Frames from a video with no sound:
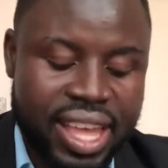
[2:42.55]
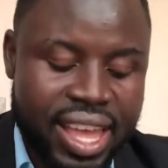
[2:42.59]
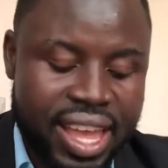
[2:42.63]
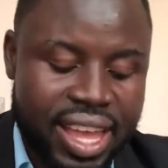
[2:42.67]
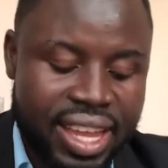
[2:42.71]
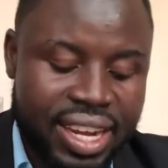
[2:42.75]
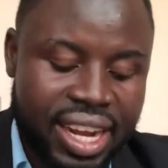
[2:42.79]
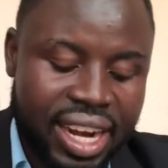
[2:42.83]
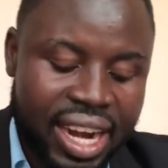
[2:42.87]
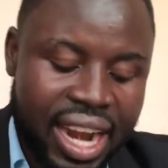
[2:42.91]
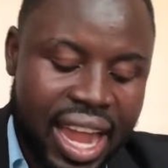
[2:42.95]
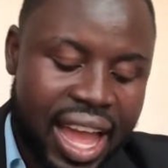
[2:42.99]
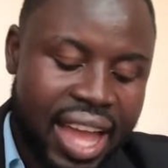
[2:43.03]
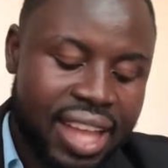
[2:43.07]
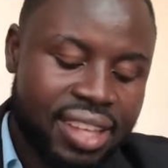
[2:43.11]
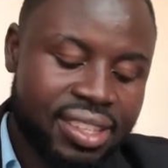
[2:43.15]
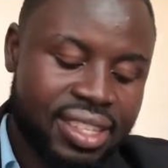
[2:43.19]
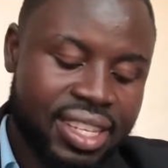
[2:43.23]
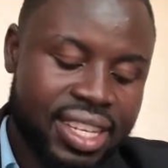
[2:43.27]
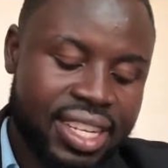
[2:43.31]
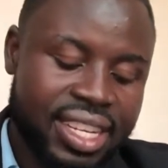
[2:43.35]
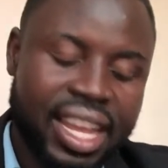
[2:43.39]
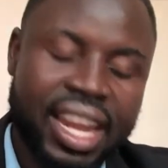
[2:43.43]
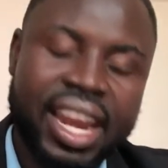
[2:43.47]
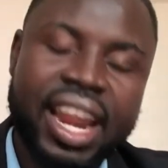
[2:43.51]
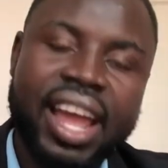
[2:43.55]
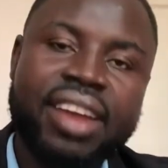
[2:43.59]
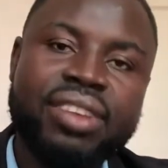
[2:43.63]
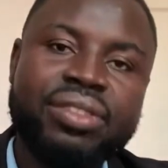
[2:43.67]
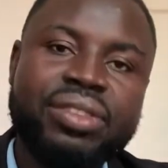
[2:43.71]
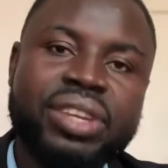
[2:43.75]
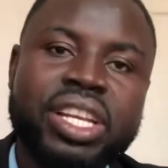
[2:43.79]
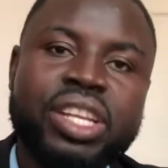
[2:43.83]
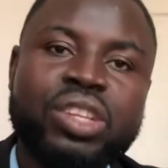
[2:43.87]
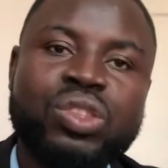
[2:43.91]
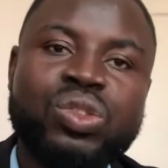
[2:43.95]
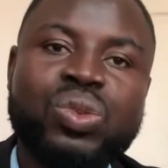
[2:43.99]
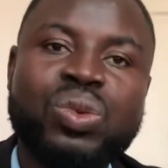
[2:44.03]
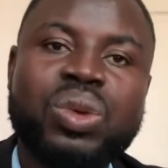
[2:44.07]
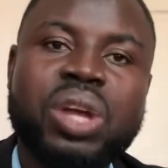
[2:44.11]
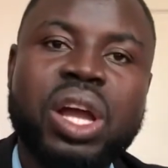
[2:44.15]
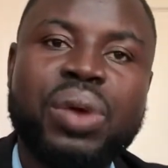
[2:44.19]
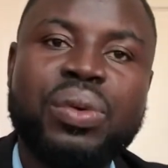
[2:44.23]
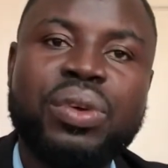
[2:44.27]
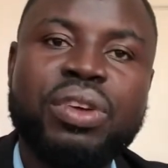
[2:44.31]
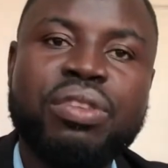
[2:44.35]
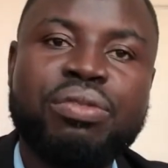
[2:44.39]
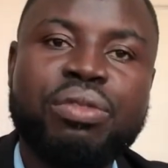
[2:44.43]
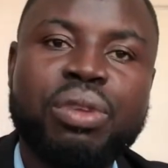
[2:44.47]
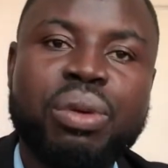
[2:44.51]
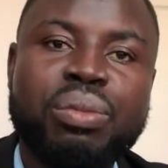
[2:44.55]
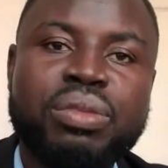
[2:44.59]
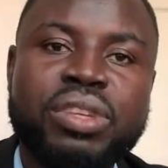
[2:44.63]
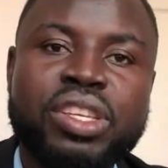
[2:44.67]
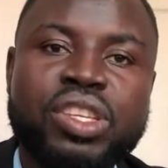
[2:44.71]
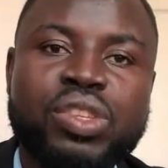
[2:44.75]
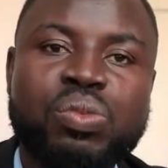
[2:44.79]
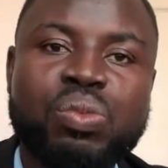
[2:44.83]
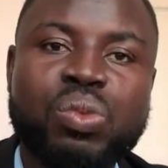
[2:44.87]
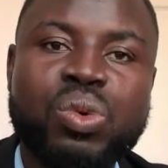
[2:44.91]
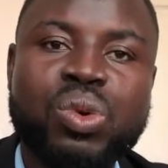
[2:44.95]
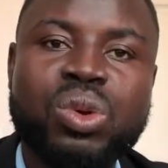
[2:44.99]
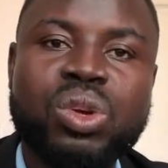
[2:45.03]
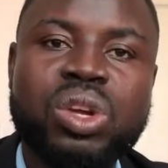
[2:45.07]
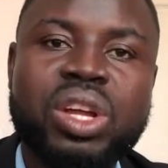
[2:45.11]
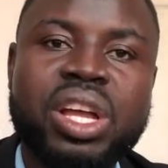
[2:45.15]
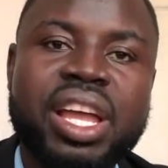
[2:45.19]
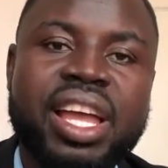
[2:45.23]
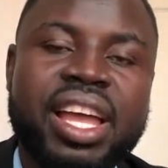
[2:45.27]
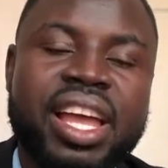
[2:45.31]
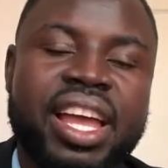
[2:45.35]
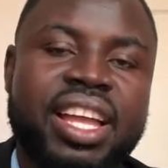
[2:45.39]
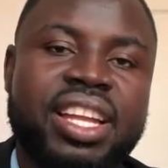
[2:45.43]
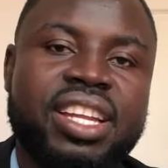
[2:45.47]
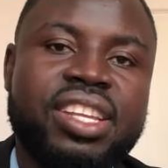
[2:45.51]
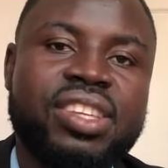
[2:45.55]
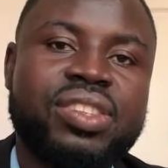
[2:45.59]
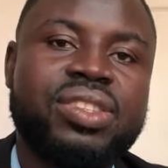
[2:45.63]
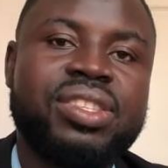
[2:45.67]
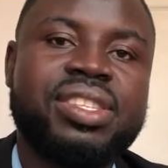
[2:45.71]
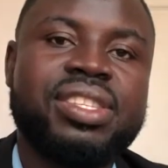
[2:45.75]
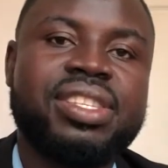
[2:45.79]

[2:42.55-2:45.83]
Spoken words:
And the last thing that I really took away from this book, and